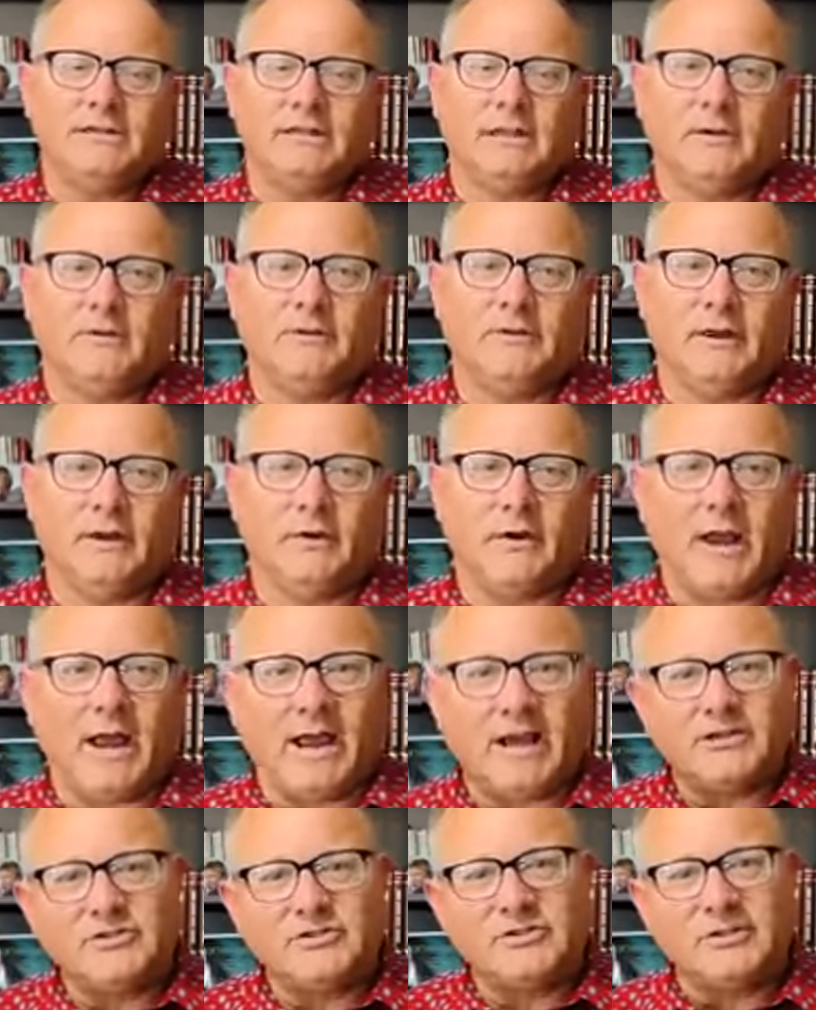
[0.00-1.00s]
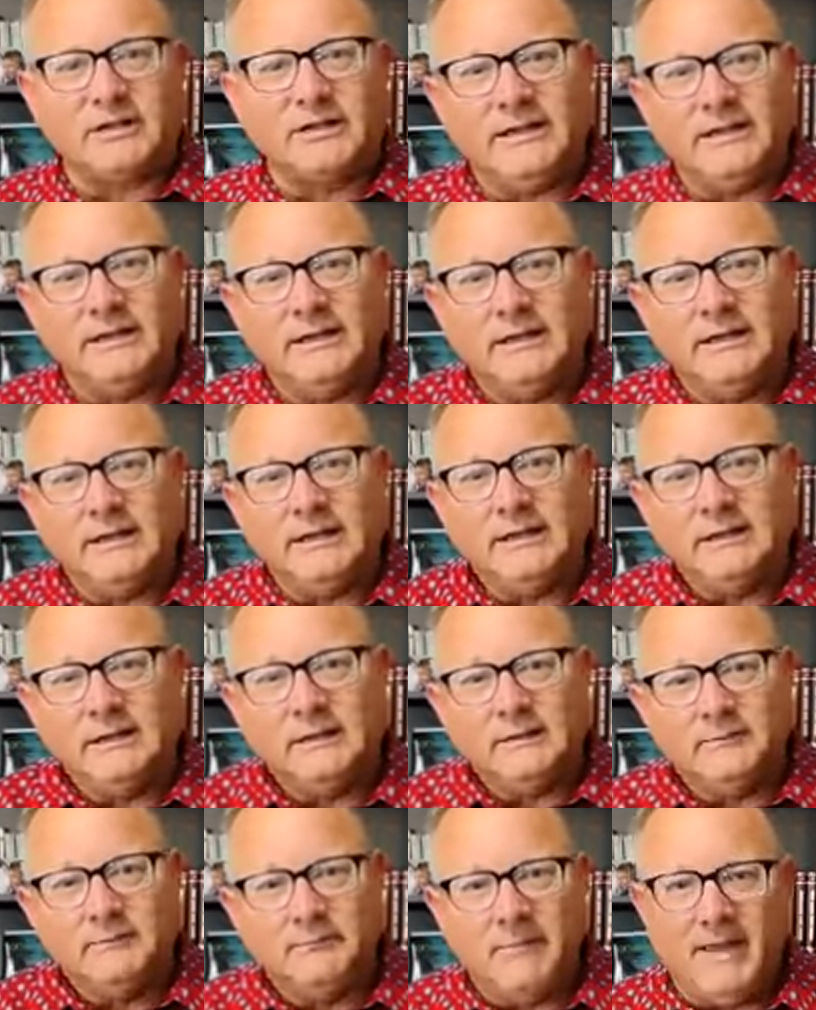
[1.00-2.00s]
here that are actually
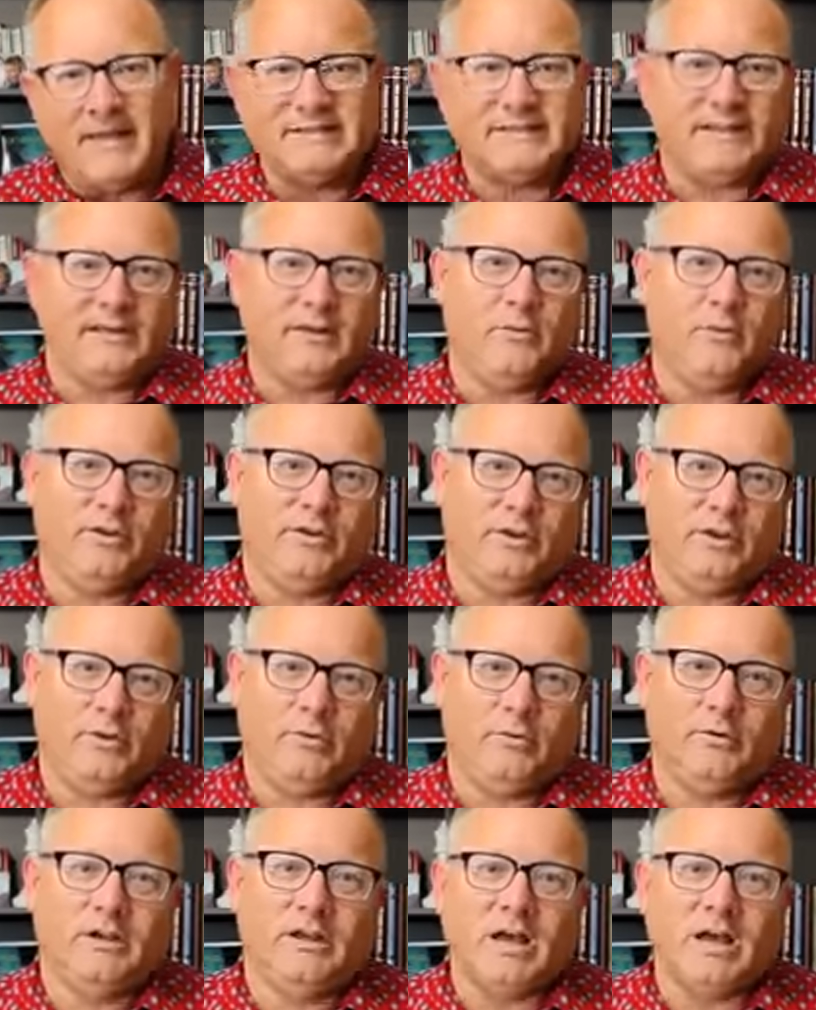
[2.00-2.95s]
messing with you.